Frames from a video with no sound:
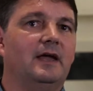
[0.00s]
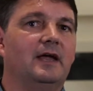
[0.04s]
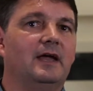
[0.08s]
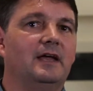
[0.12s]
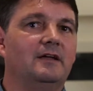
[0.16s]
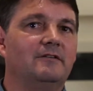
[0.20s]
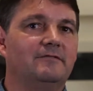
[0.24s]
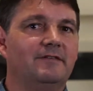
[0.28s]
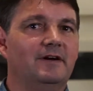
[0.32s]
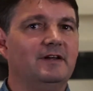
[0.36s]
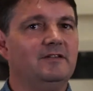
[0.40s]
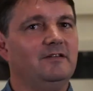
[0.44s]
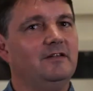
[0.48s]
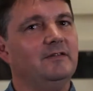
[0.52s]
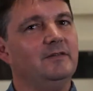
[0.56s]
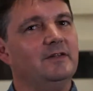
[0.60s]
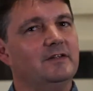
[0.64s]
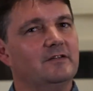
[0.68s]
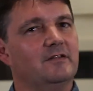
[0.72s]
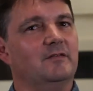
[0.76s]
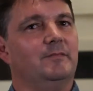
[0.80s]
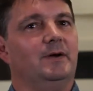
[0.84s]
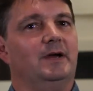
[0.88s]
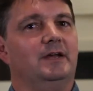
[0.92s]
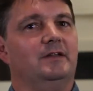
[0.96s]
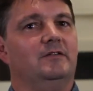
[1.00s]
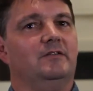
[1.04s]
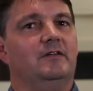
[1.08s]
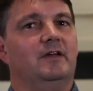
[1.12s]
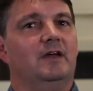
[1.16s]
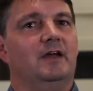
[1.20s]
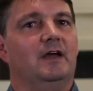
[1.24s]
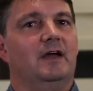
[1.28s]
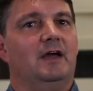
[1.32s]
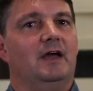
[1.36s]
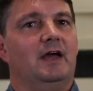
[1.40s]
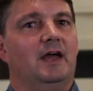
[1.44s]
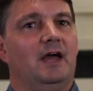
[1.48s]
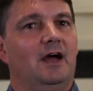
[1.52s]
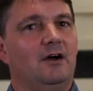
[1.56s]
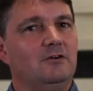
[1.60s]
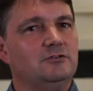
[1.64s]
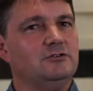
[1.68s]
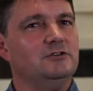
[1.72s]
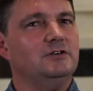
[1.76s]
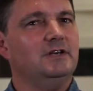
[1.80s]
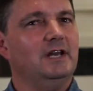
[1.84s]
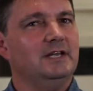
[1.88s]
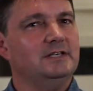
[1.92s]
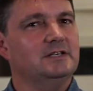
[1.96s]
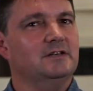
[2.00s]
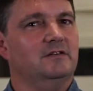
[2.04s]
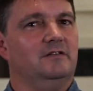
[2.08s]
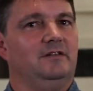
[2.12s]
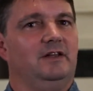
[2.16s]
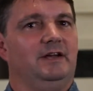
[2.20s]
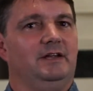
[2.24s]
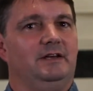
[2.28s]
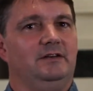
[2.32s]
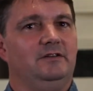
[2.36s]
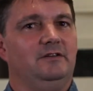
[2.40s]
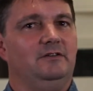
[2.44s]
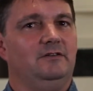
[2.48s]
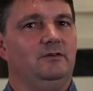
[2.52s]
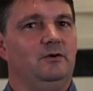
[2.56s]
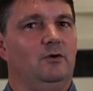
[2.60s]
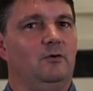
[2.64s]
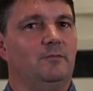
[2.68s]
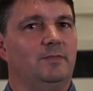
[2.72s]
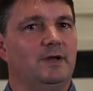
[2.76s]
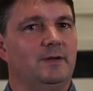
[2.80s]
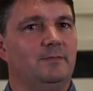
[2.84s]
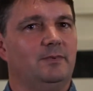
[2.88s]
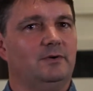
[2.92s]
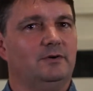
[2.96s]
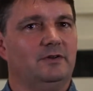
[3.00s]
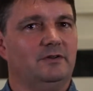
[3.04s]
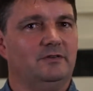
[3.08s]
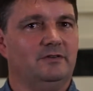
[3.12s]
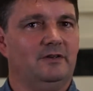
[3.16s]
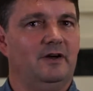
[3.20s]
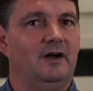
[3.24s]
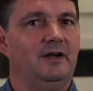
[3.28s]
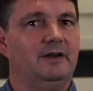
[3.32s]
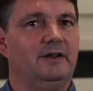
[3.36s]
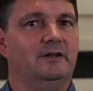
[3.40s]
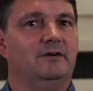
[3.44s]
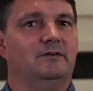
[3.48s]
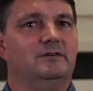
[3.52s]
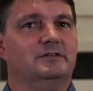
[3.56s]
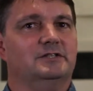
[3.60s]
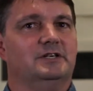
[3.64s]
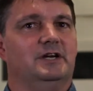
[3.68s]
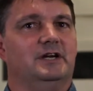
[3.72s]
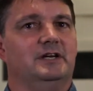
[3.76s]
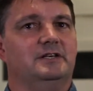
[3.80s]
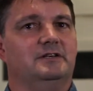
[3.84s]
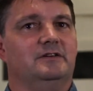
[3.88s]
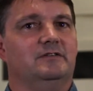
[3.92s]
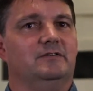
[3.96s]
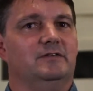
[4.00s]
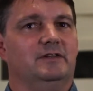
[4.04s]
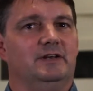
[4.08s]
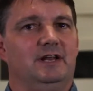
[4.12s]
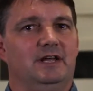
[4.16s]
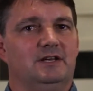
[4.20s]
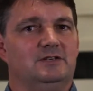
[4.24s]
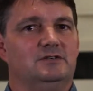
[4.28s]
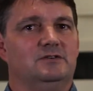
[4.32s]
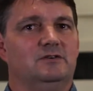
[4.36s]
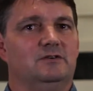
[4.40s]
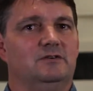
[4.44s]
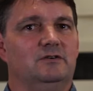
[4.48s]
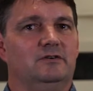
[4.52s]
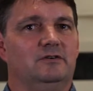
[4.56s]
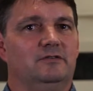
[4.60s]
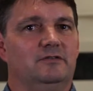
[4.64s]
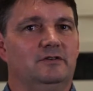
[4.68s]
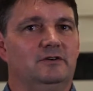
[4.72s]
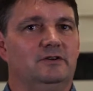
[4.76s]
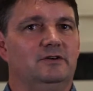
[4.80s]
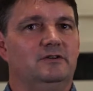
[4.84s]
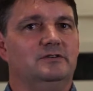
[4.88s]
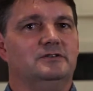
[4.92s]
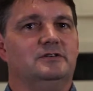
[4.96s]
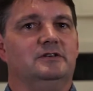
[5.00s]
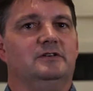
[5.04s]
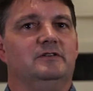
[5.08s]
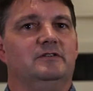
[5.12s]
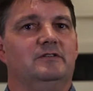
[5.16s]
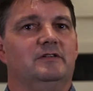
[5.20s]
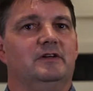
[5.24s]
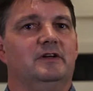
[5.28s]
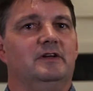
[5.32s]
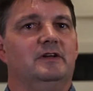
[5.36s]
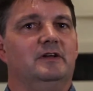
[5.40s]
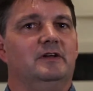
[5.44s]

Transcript: In facing these debates, how should legislators, or people deciding on changes to national constitutions,